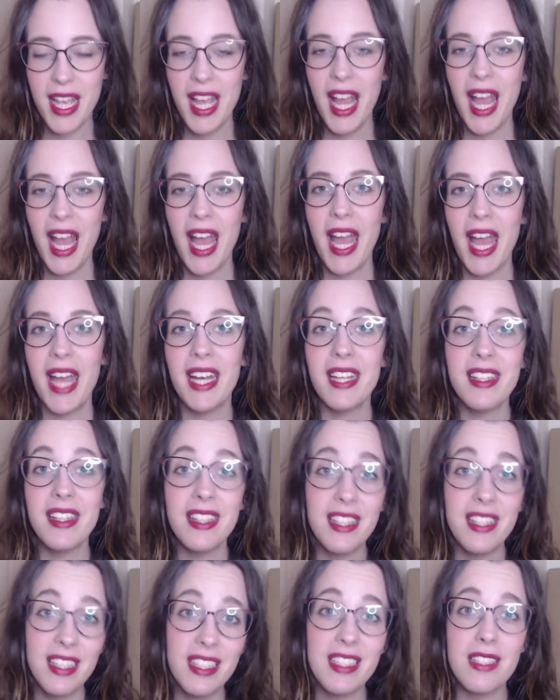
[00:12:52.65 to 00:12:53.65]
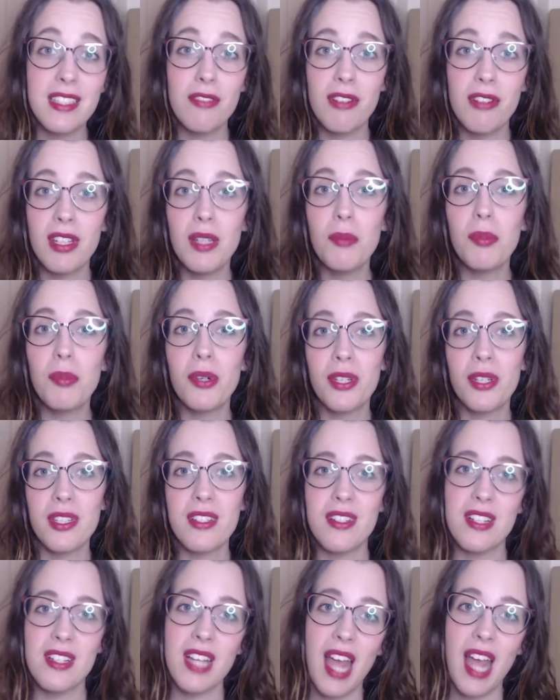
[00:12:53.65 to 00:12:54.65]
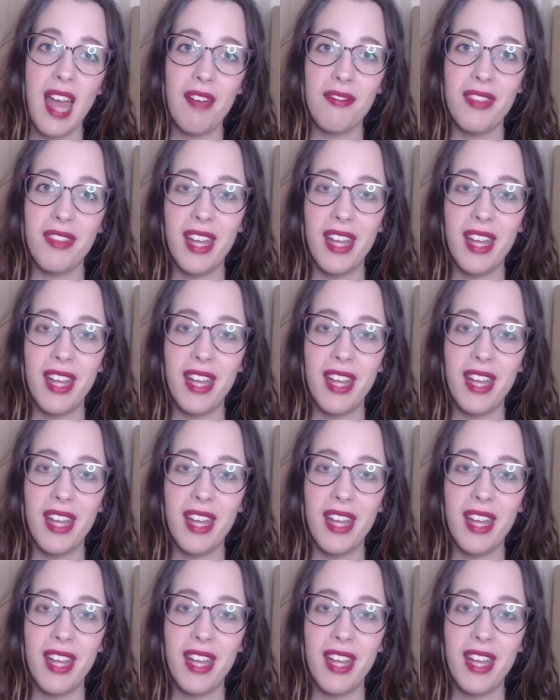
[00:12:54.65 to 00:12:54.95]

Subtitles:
And I think it's really important to have that.